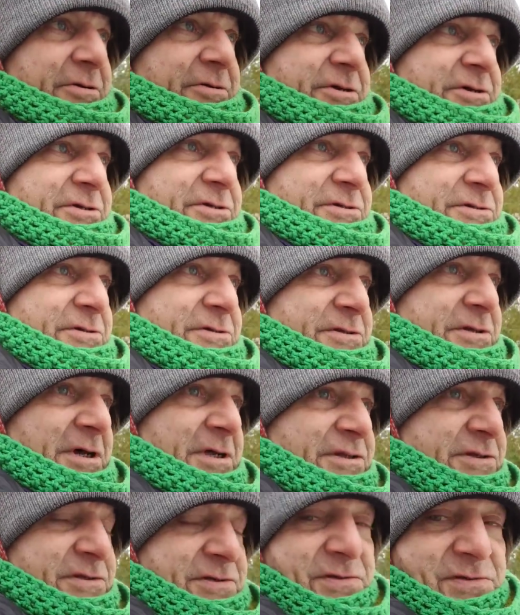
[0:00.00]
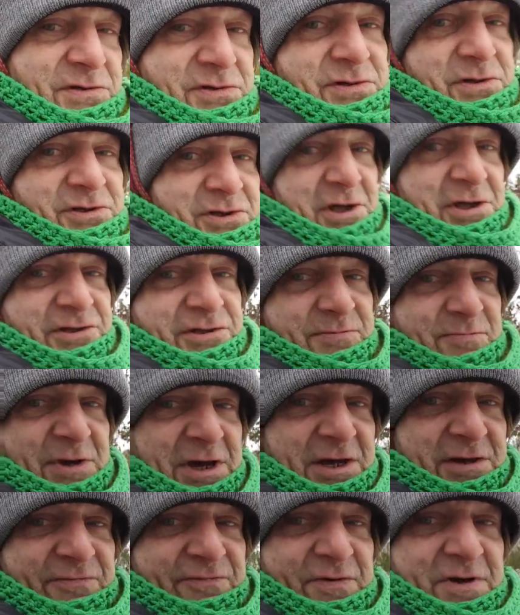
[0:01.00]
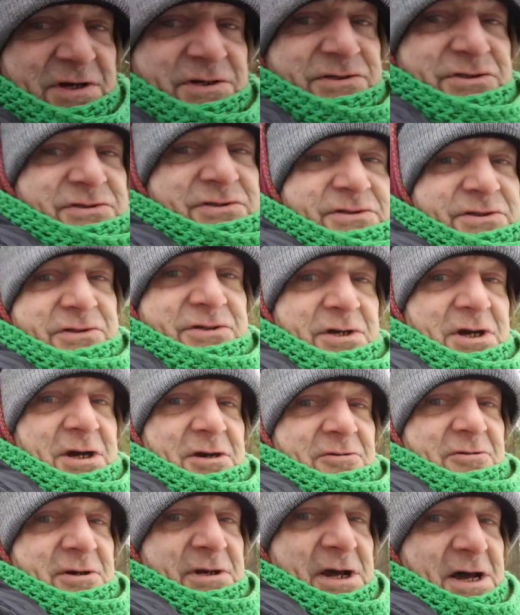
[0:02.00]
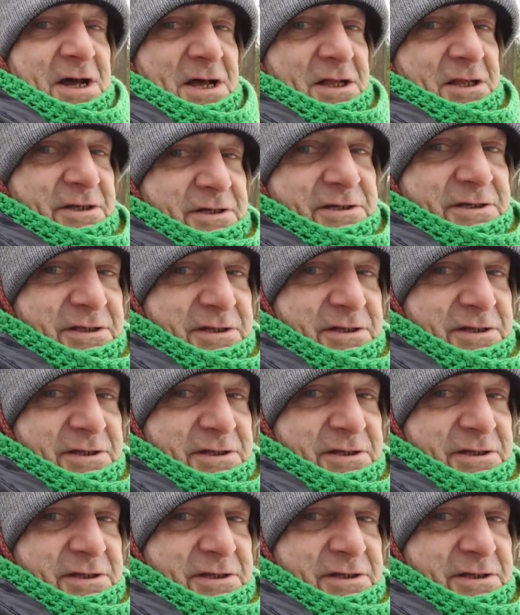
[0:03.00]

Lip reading: Because nothing manifests into our reality